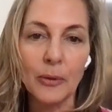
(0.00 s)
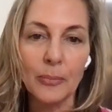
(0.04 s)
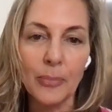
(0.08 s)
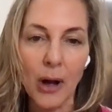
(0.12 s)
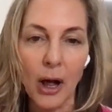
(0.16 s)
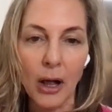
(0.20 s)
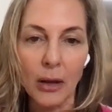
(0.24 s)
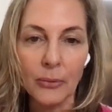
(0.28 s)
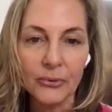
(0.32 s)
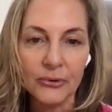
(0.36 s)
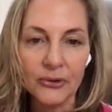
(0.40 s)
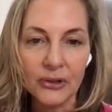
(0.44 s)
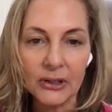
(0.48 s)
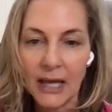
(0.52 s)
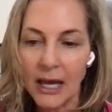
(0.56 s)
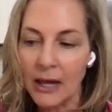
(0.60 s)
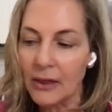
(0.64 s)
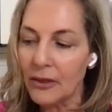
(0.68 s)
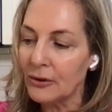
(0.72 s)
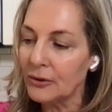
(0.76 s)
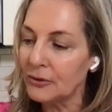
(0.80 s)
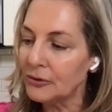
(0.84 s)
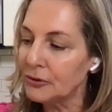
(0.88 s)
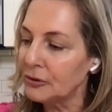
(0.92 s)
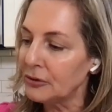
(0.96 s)
palms
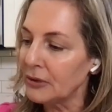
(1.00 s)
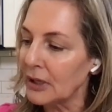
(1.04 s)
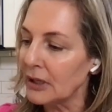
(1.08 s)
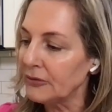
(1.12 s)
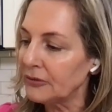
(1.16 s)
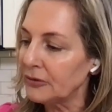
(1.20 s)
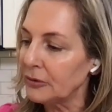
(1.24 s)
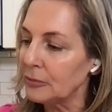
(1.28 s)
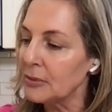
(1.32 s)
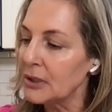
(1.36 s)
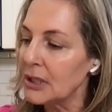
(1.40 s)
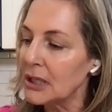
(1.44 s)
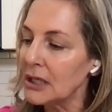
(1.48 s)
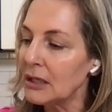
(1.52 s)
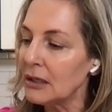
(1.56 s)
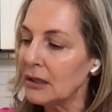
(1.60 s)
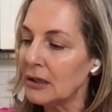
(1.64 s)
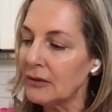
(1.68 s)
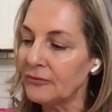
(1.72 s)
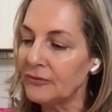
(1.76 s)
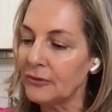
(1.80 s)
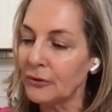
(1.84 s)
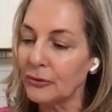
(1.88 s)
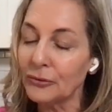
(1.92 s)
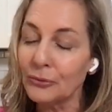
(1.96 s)
together to create some heat.
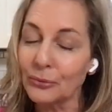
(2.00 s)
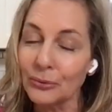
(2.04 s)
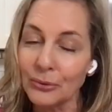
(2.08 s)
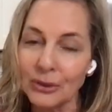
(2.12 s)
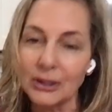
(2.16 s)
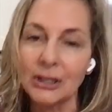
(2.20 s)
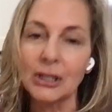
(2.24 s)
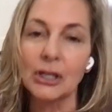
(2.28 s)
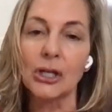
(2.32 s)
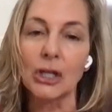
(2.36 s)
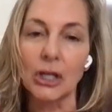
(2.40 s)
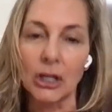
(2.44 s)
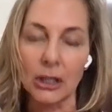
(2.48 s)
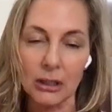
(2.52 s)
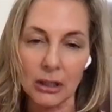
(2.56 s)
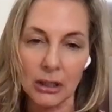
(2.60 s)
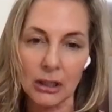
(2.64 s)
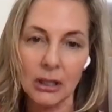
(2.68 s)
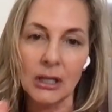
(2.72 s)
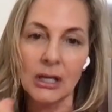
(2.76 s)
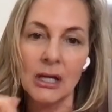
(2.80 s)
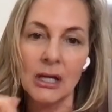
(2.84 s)
It feels really good.